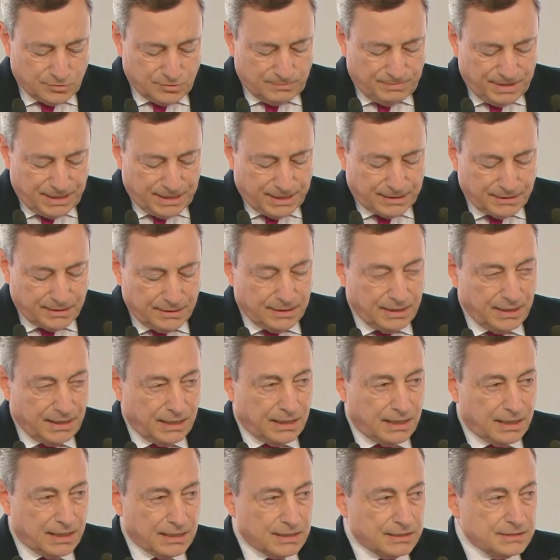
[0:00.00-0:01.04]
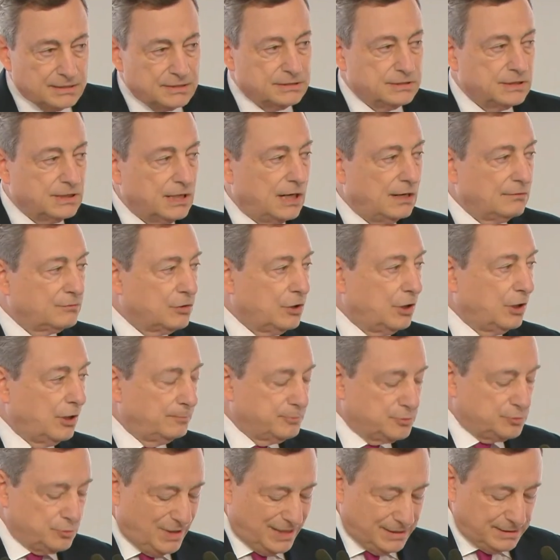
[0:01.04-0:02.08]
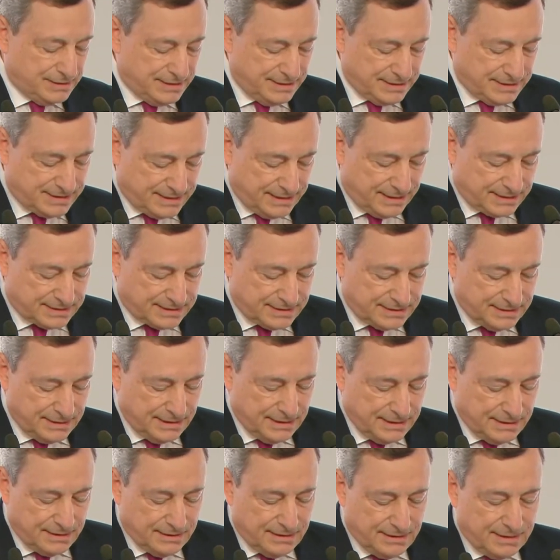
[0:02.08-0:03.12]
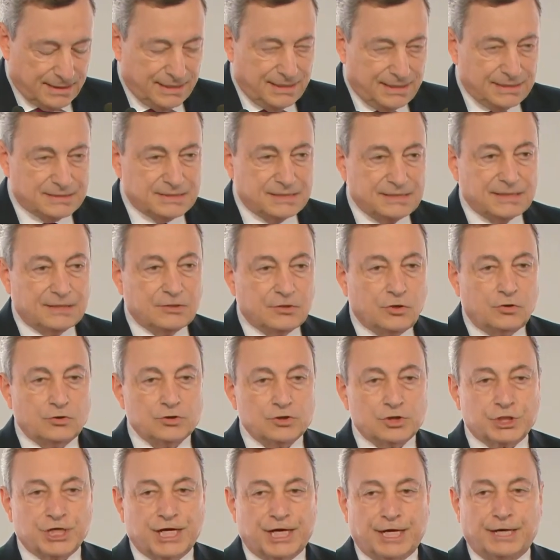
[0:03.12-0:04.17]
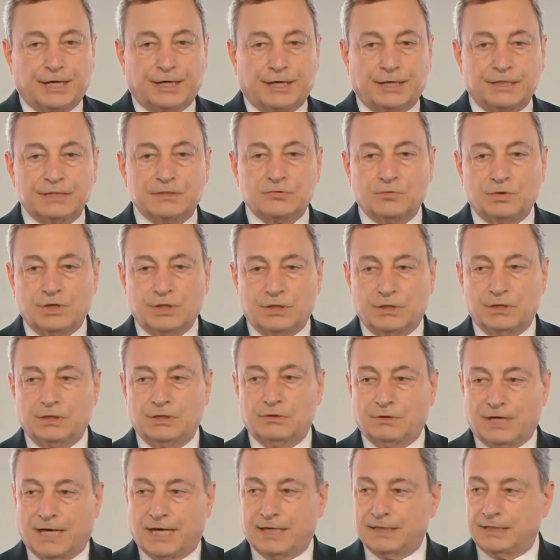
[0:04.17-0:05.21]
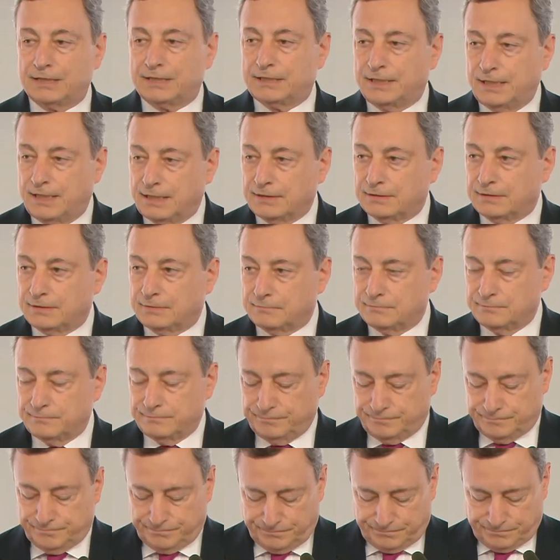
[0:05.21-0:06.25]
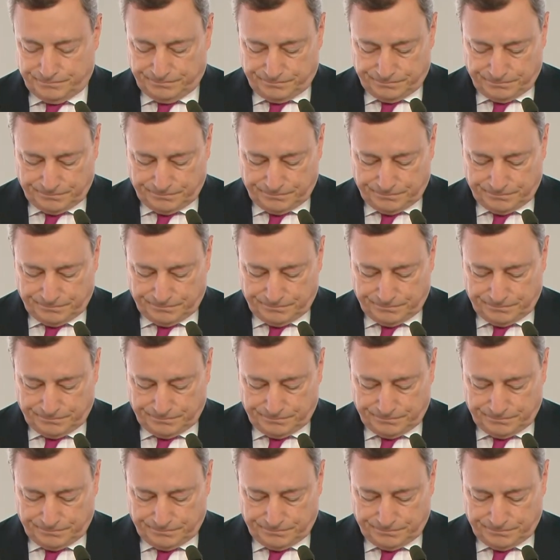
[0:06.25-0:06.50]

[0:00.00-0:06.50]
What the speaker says: This will be at the heart of COP26 that Italy co-chairs with the United Kingdom.